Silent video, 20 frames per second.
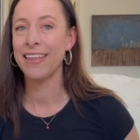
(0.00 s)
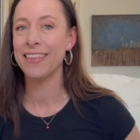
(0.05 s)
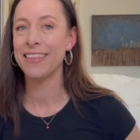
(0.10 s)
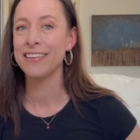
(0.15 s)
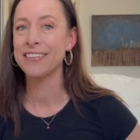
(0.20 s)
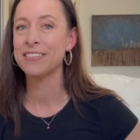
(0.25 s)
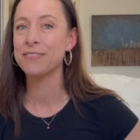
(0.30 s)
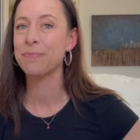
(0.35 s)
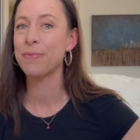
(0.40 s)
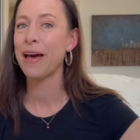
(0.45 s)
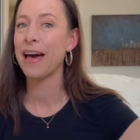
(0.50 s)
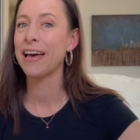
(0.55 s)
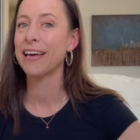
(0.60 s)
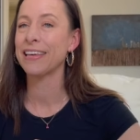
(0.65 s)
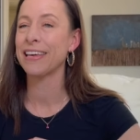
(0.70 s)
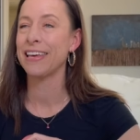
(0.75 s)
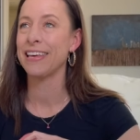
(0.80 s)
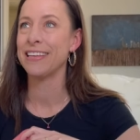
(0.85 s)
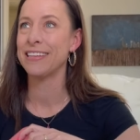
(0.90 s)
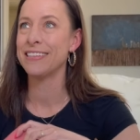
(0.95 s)
this bag
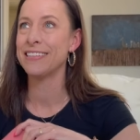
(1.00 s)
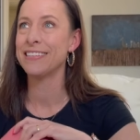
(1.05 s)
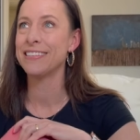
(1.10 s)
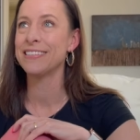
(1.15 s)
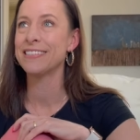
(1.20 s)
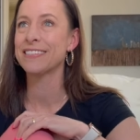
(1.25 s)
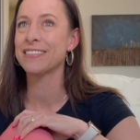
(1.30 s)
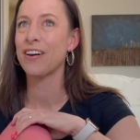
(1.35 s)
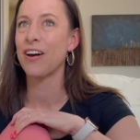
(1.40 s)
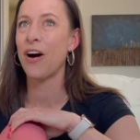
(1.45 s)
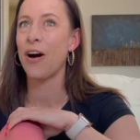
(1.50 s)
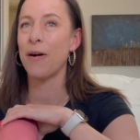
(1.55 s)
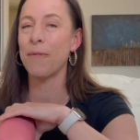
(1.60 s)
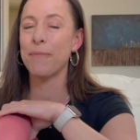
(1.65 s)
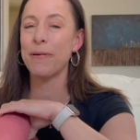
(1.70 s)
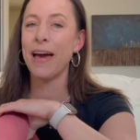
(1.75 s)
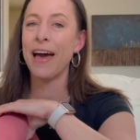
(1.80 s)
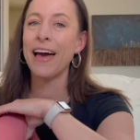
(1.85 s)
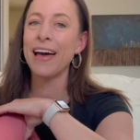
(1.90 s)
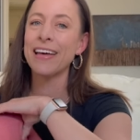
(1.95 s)
is
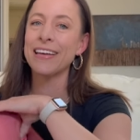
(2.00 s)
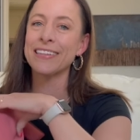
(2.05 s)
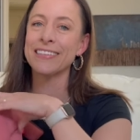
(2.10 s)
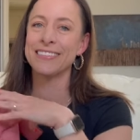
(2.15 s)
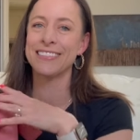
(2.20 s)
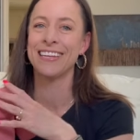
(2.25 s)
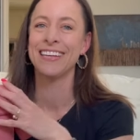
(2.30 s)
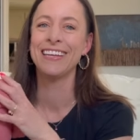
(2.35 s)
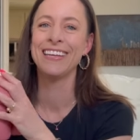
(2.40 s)
compact.